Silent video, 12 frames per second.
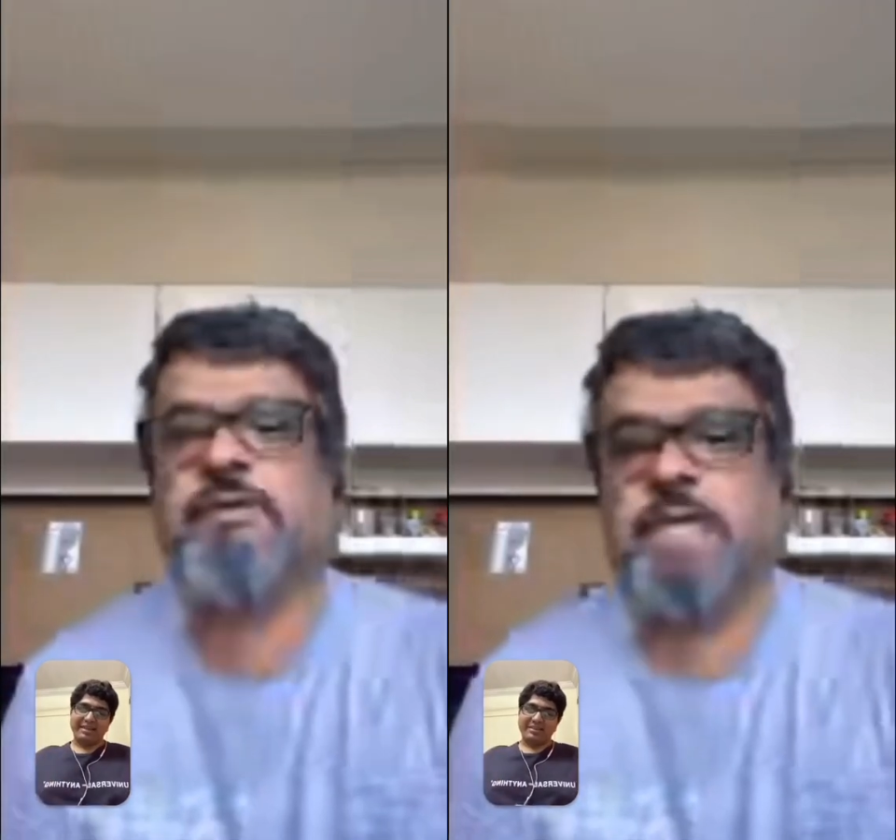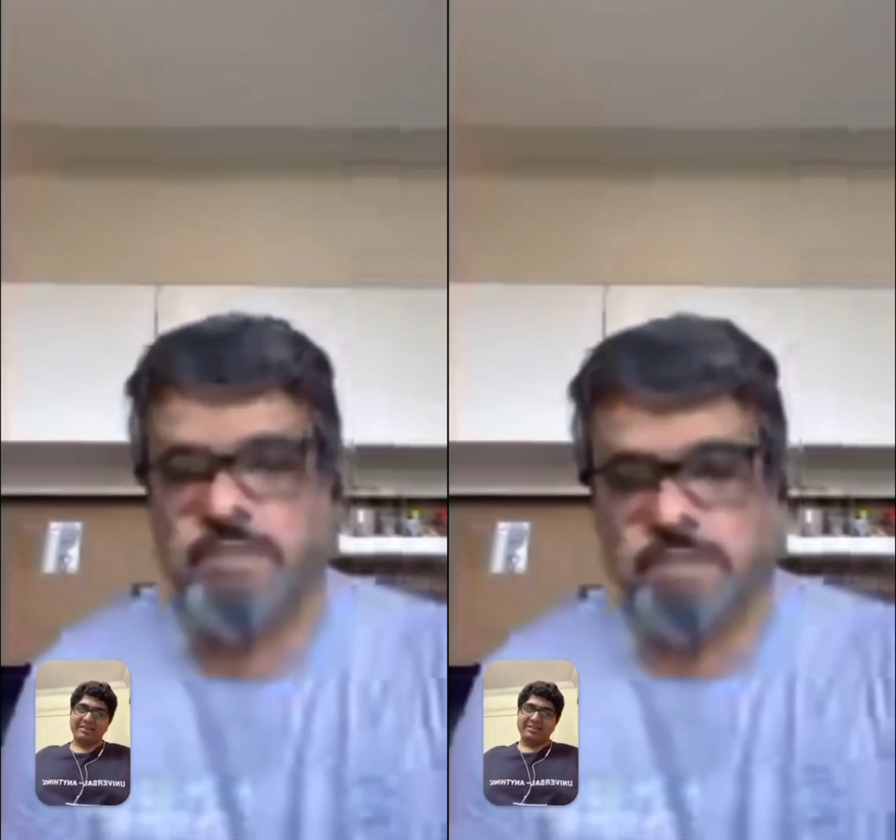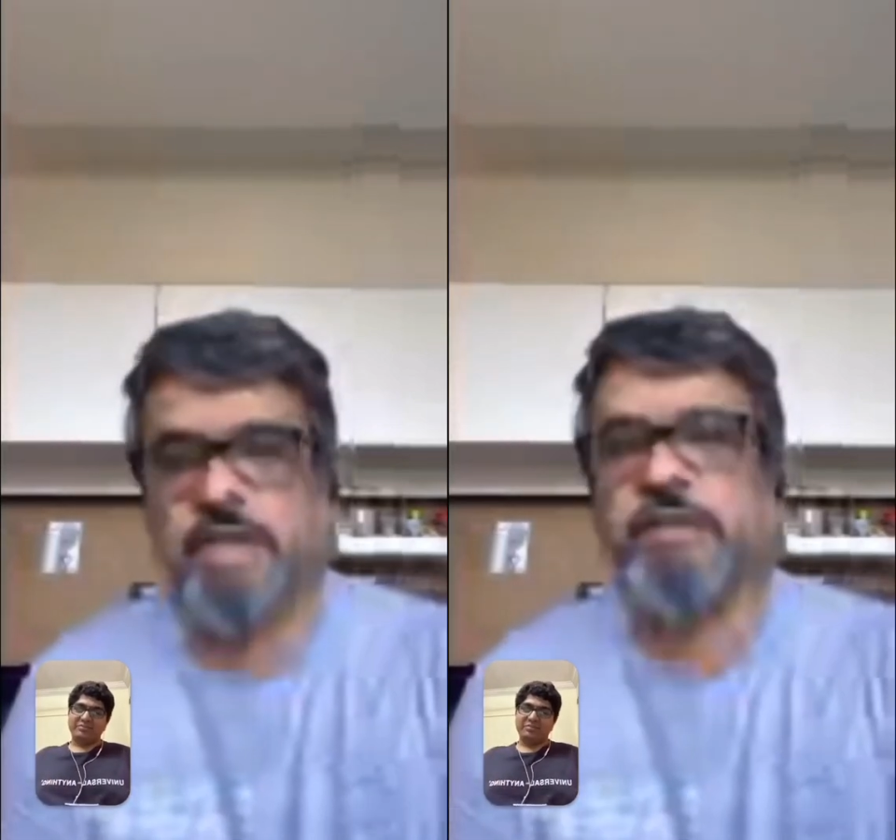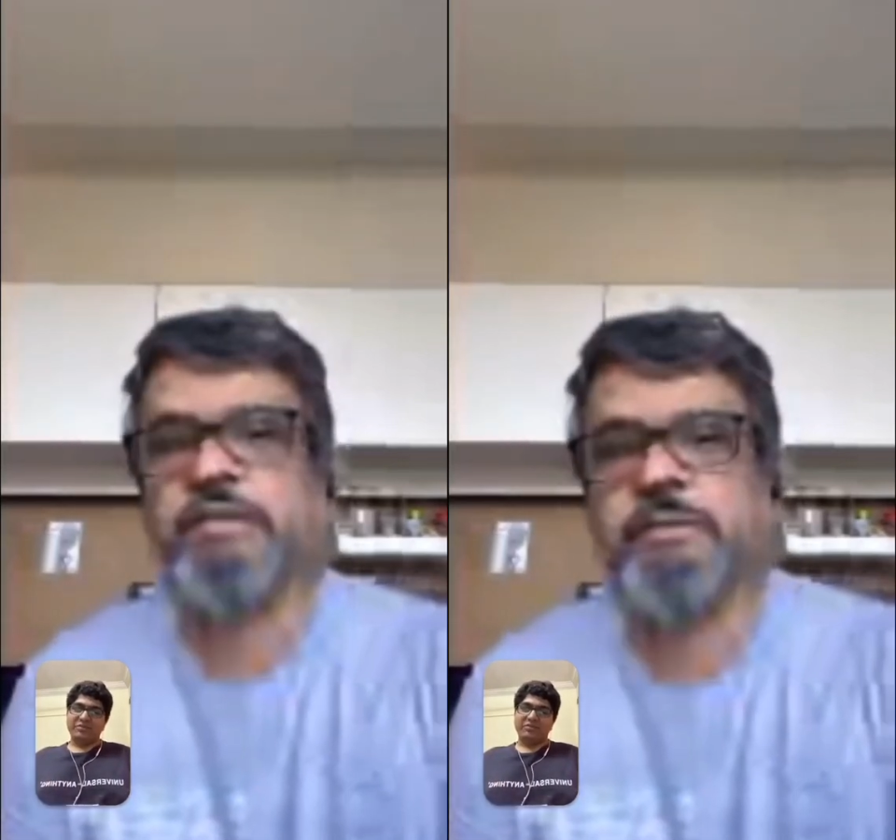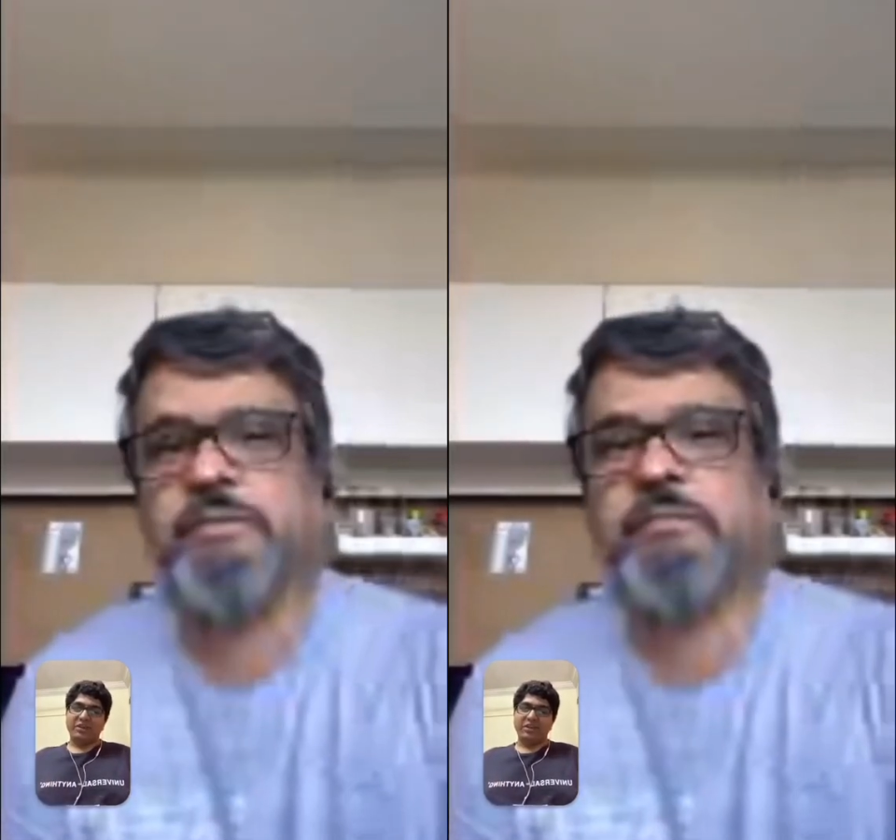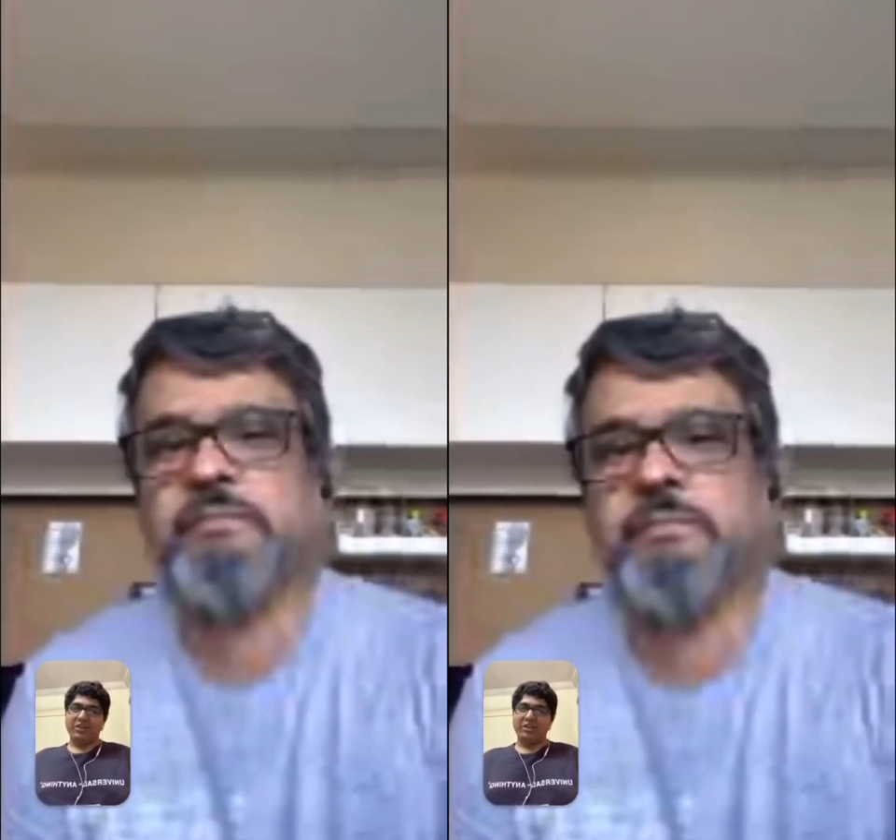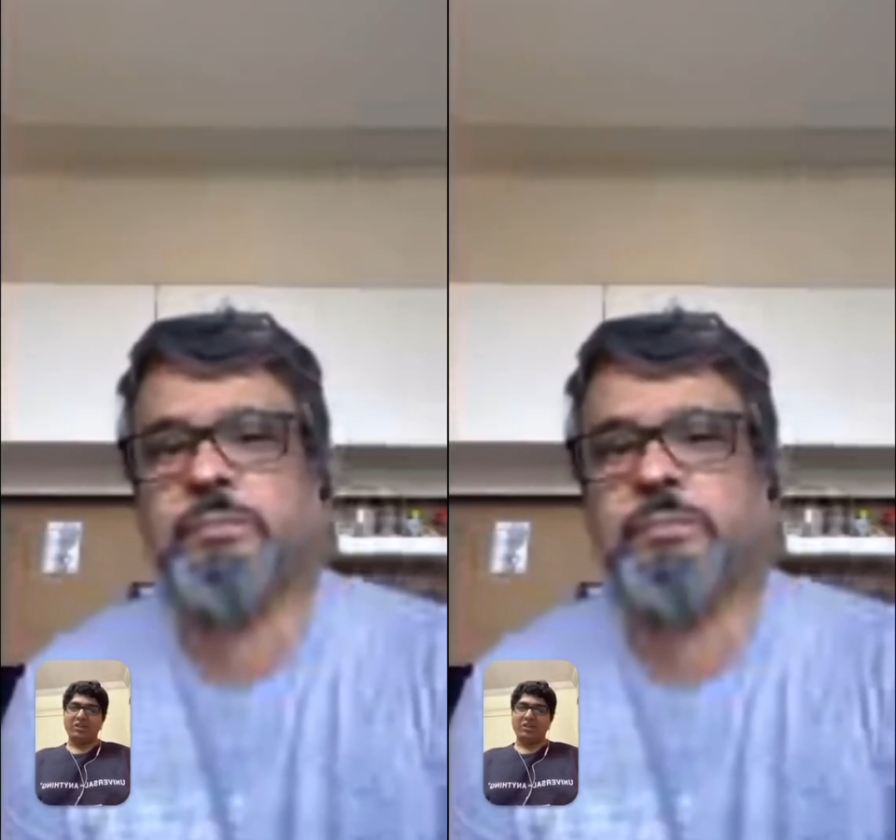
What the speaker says: bad in the last